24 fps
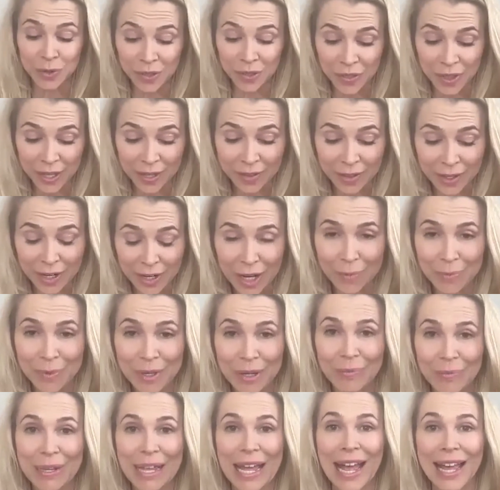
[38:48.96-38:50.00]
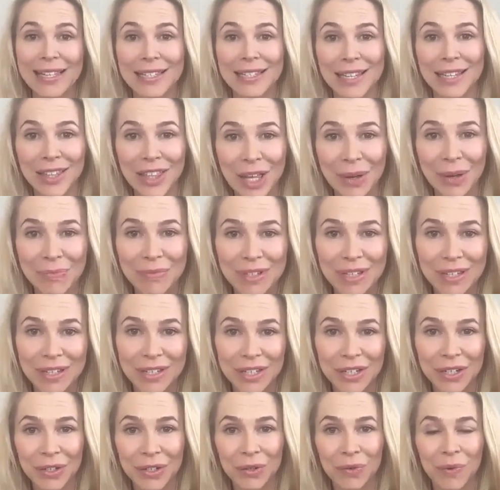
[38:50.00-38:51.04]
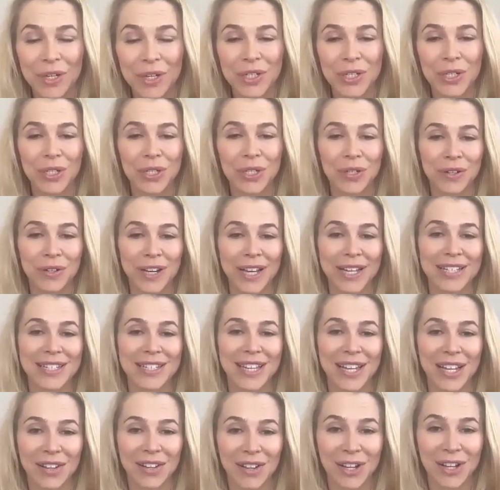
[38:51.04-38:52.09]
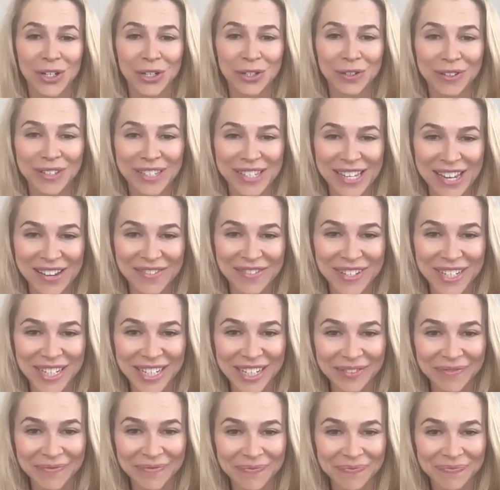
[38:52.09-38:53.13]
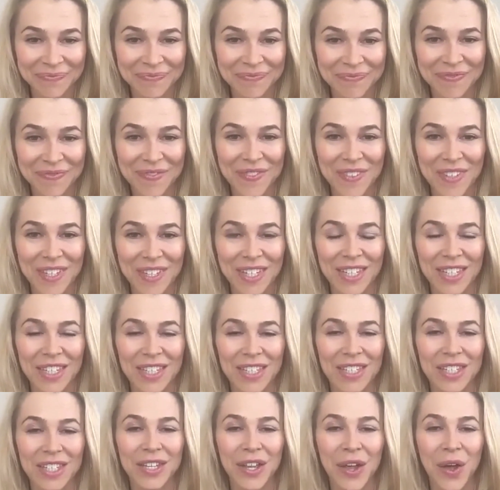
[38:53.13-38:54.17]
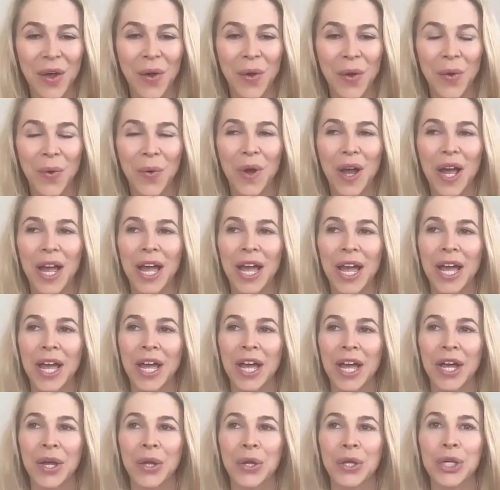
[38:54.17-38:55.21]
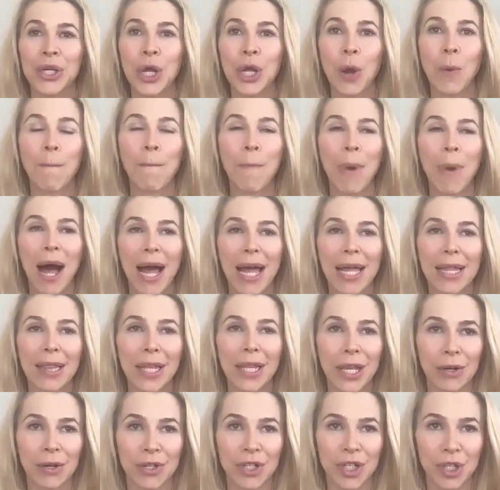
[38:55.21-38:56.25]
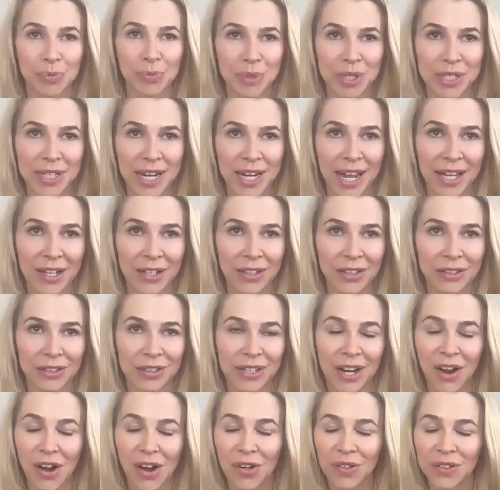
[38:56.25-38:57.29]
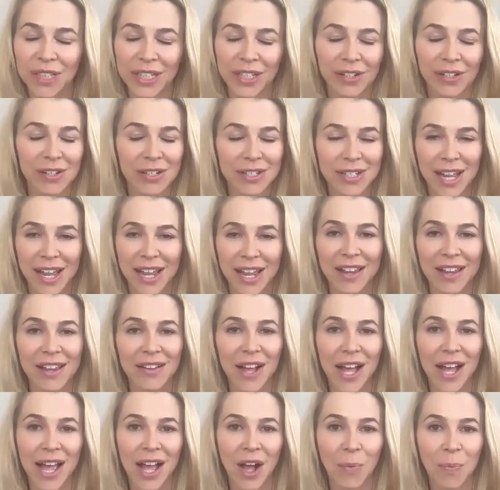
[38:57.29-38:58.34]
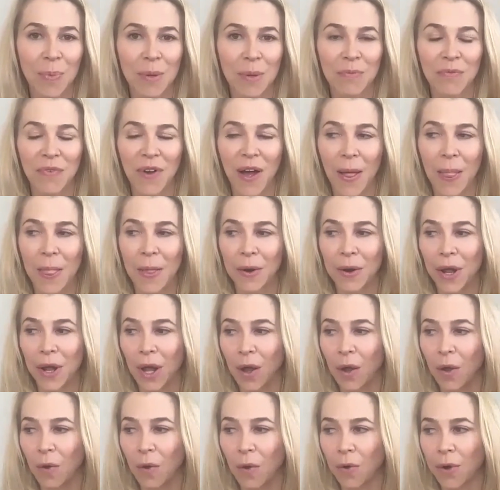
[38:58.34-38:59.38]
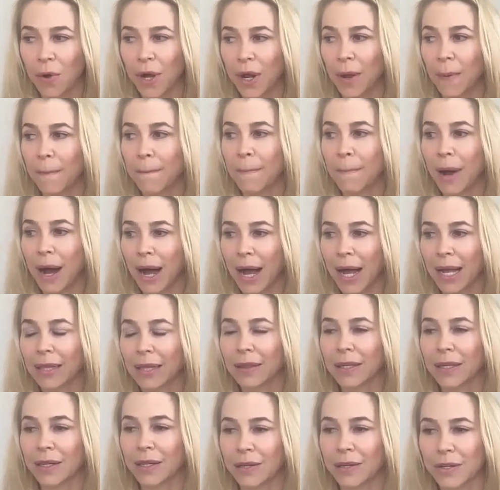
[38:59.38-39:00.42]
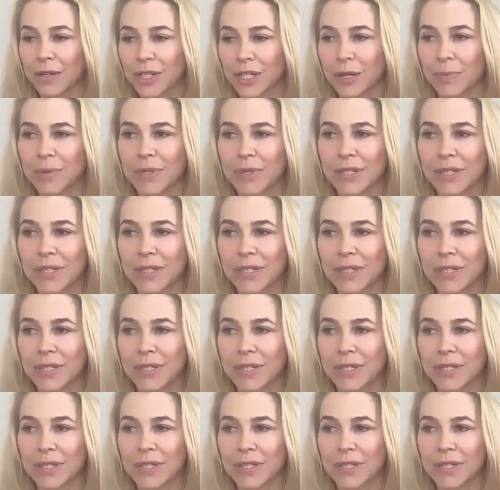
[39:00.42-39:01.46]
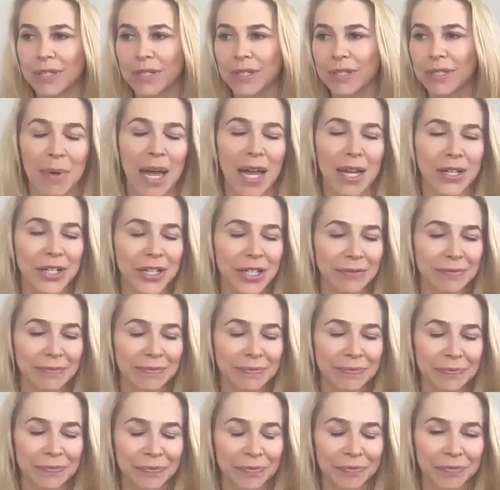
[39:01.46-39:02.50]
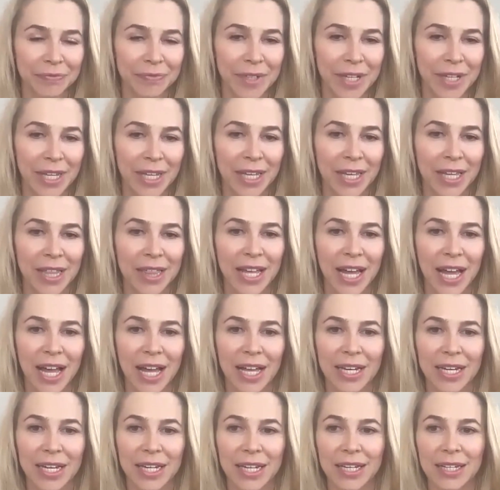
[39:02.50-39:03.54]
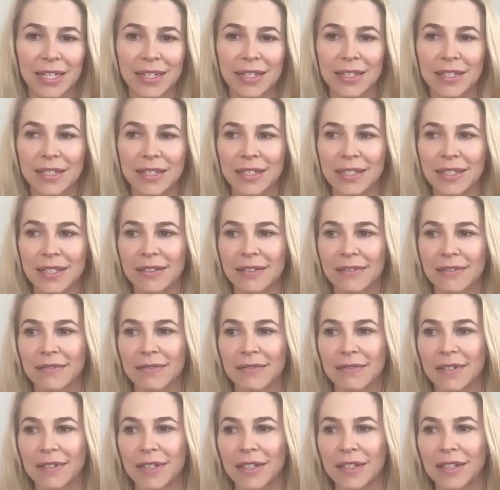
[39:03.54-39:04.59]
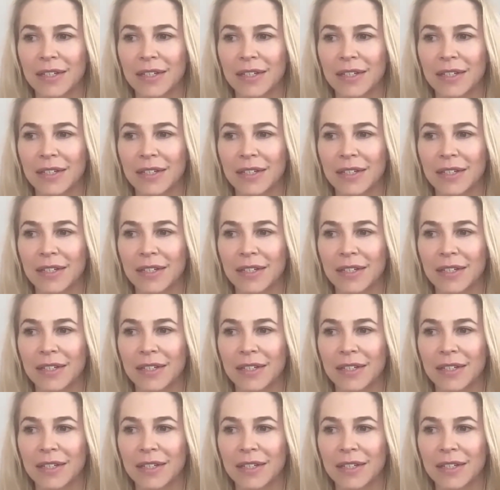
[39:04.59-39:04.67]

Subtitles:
do the thing that I'm going to be asking them to do, which is create psychological safety. So, my leadership style, and all leaders, I help them find their own. My leadership style is compassion. That is